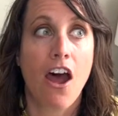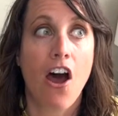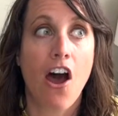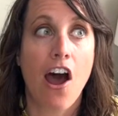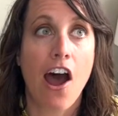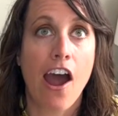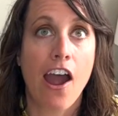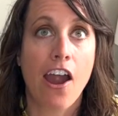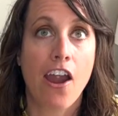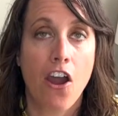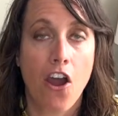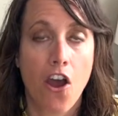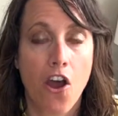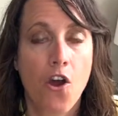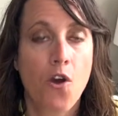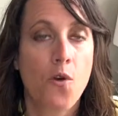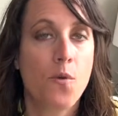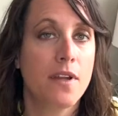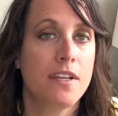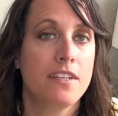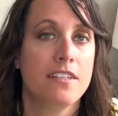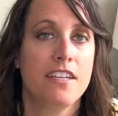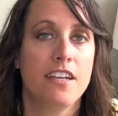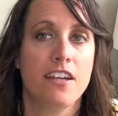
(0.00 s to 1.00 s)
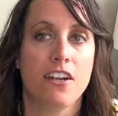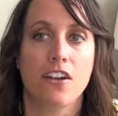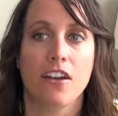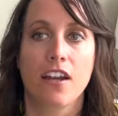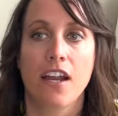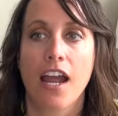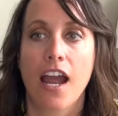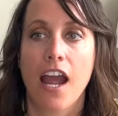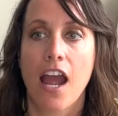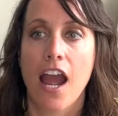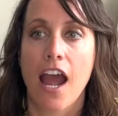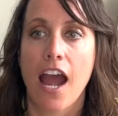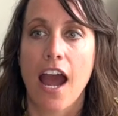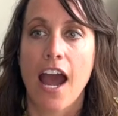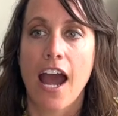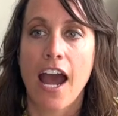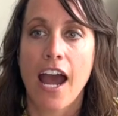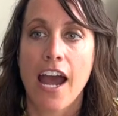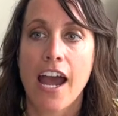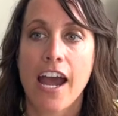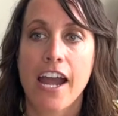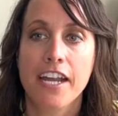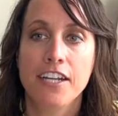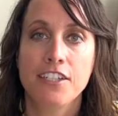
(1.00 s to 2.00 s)
I always hear,
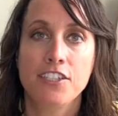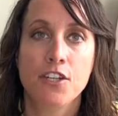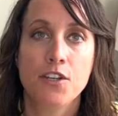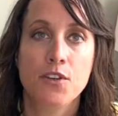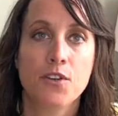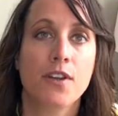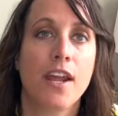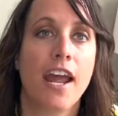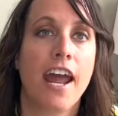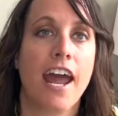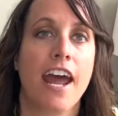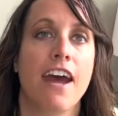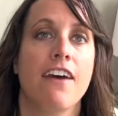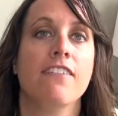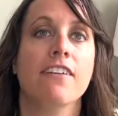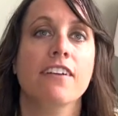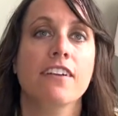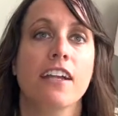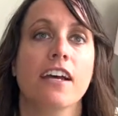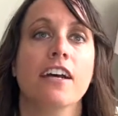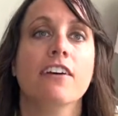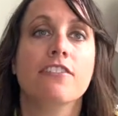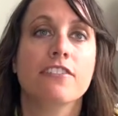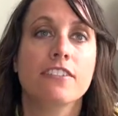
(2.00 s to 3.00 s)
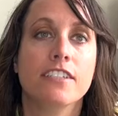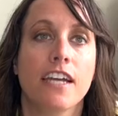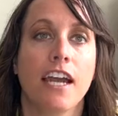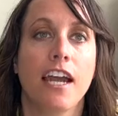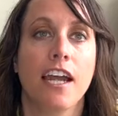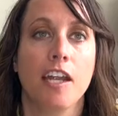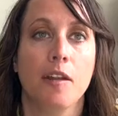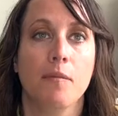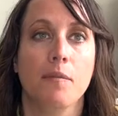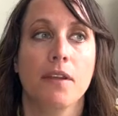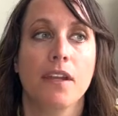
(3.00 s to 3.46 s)
I don't have enough time.